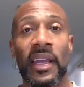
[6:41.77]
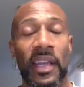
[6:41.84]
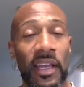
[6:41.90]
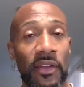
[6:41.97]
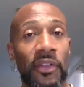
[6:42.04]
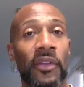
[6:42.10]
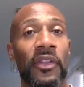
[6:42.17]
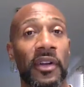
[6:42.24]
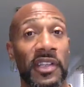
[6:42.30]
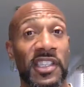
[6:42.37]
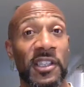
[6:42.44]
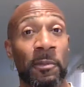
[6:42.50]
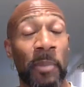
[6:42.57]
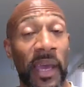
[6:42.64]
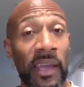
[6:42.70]
Either they're
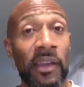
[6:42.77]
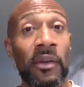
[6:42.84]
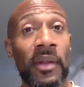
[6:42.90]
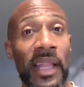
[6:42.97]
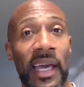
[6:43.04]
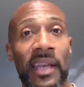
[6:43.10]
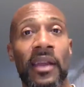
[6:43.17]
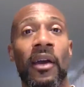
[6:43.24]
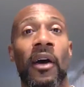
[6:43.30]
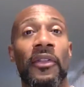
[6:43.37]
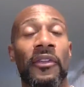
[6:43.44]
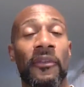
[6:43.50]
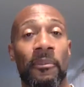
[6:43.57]
speculating on